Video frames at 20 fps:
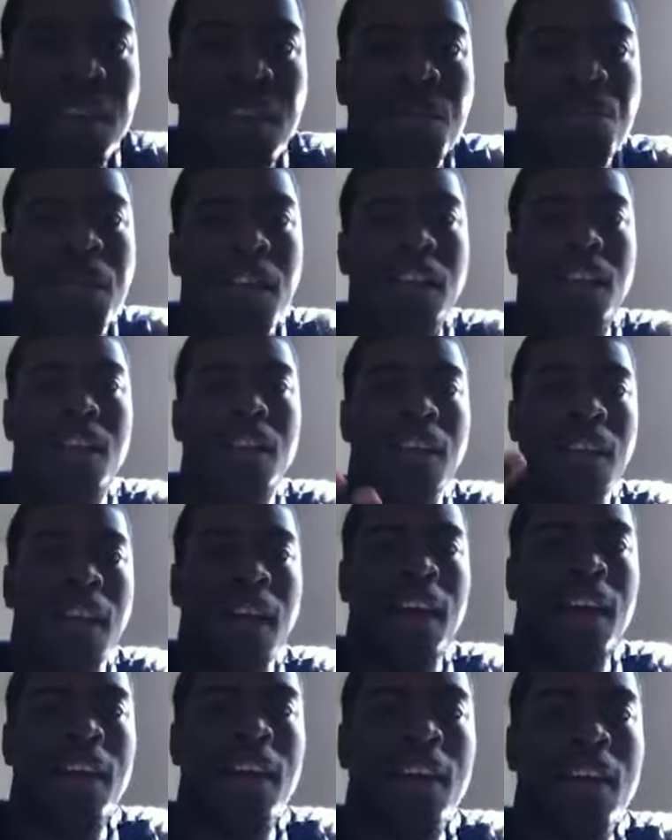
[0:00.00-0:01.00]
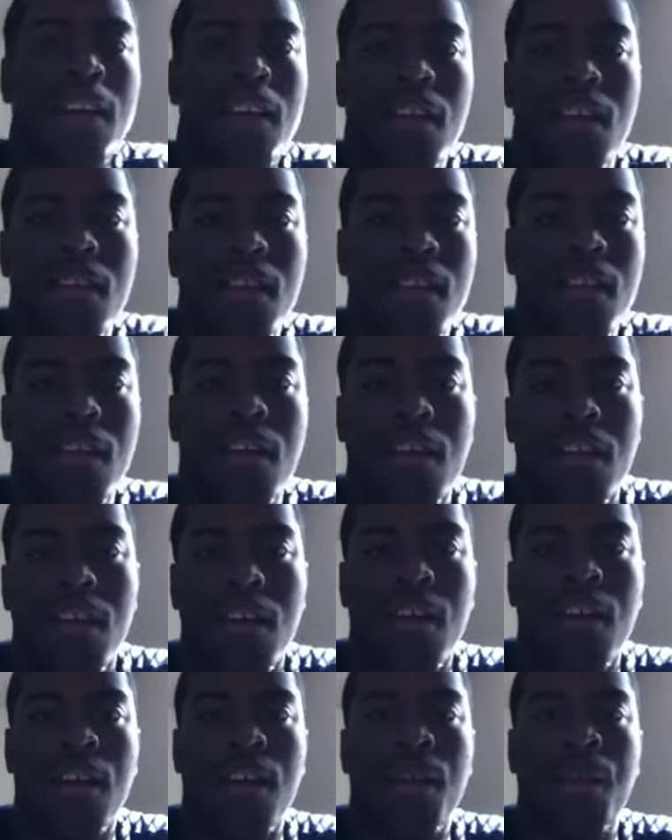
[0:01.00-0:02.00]
it up like that.
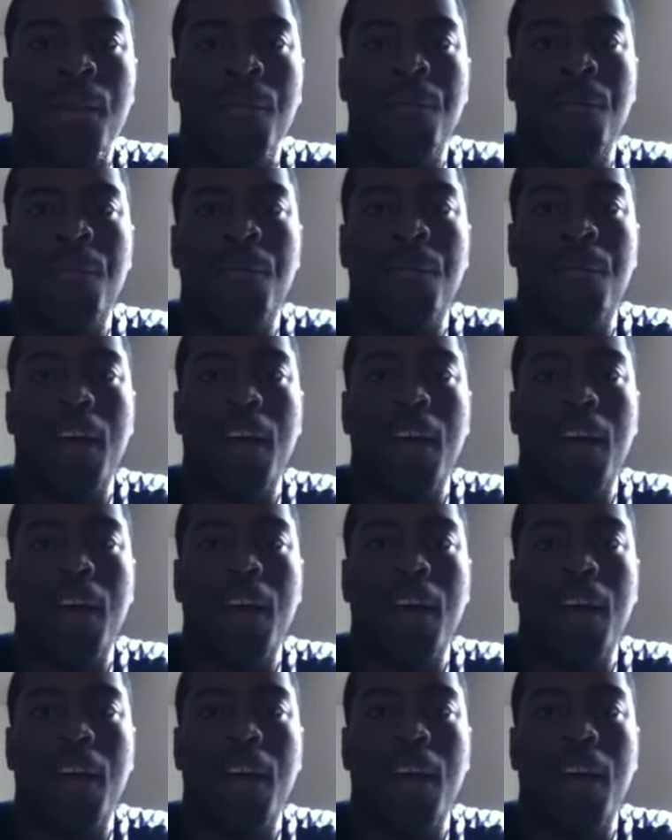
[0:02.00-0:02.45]
Um,